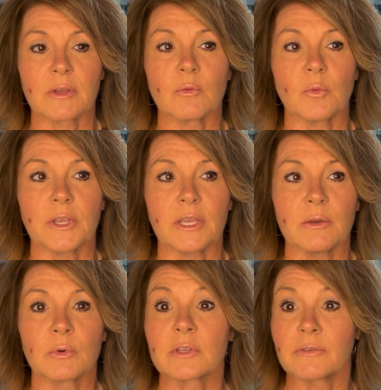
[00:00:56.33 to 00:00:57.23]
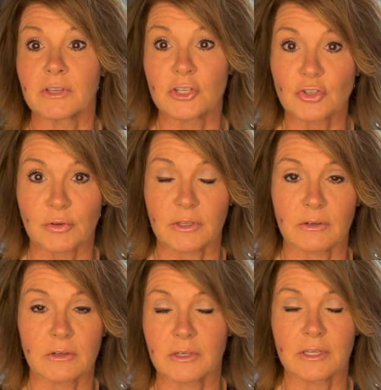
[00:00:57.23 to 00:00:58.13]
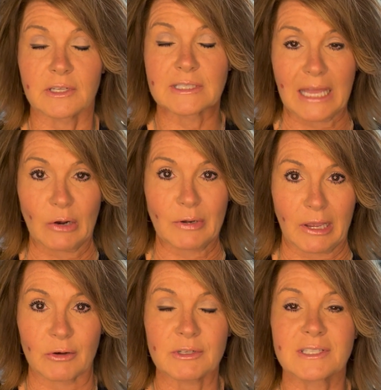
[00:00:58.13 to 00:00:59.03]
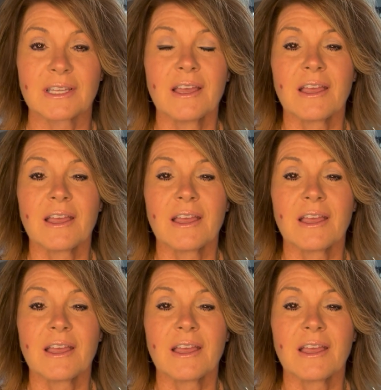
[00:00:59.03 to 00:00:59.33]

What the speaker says: we were living in a townhouse.